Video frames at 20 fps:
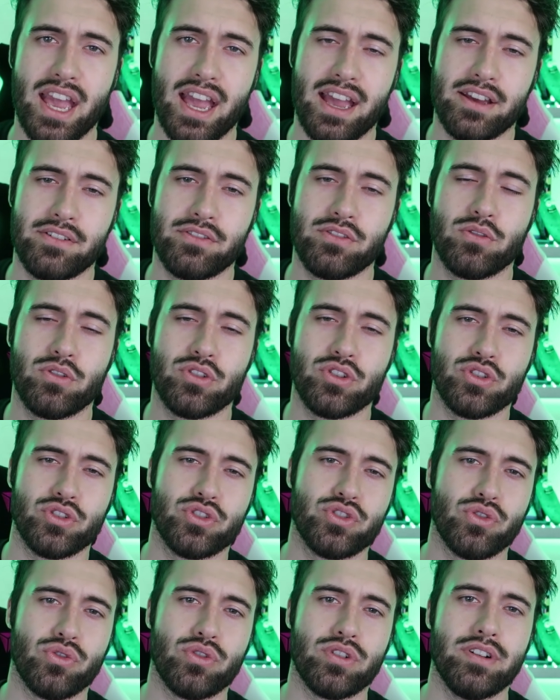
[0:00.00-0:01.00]
yeah, if you want your
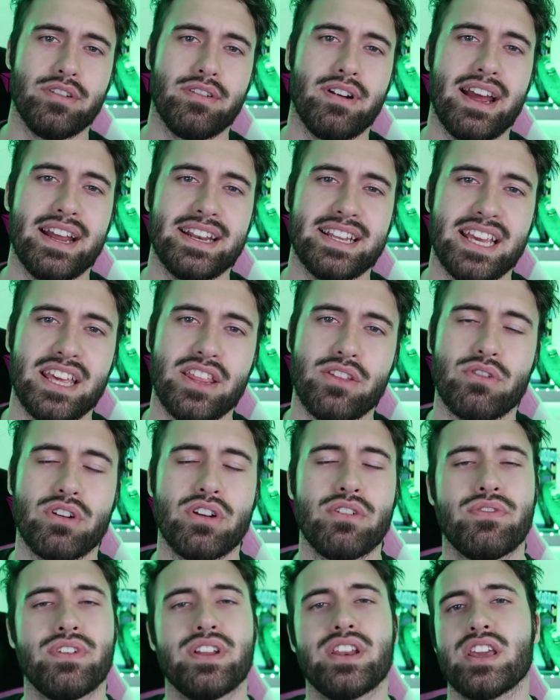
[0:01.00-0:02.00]
story read either in
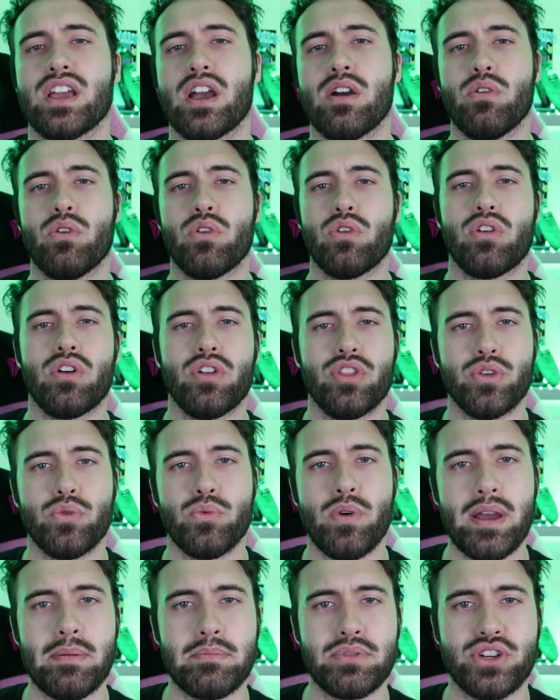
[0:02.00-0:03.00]
a video or on the
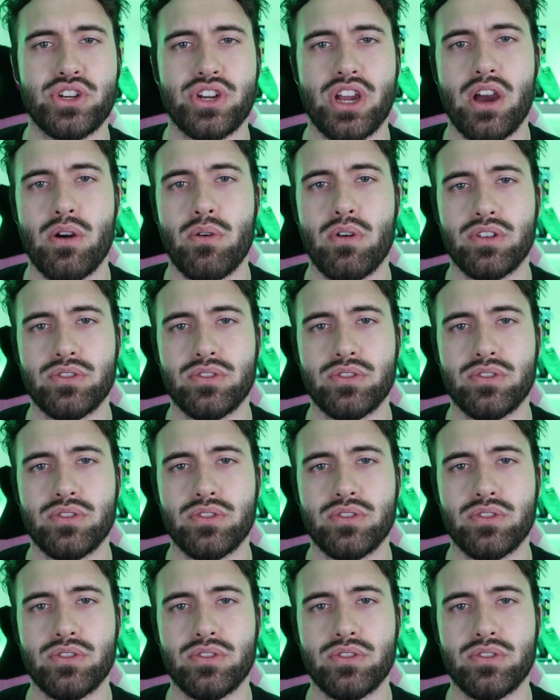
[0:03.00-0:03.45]
web show